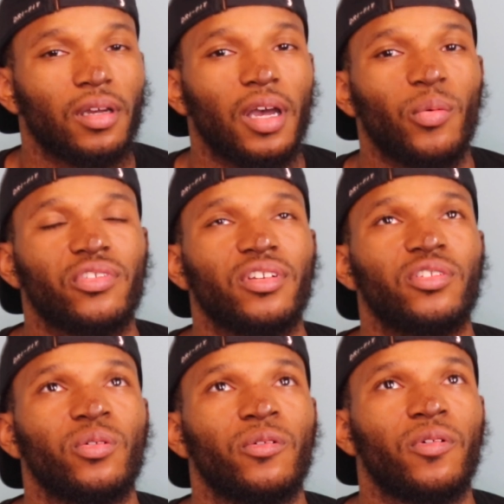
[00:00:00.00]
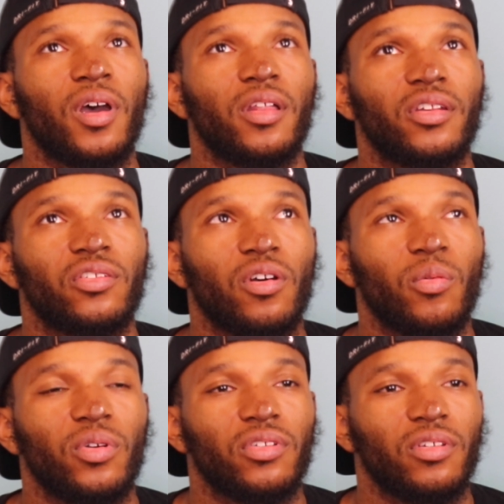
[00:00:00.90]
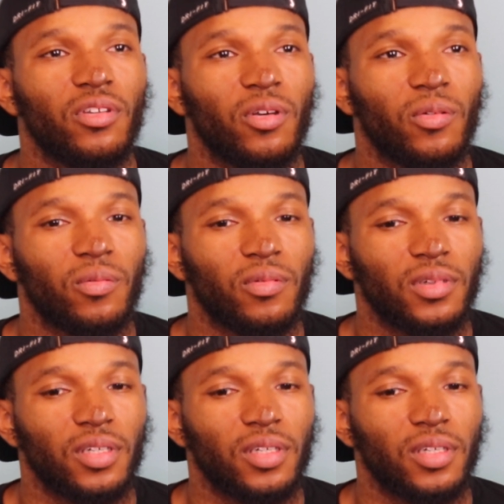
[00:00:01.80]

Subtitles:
I would say to a father that's always, you know,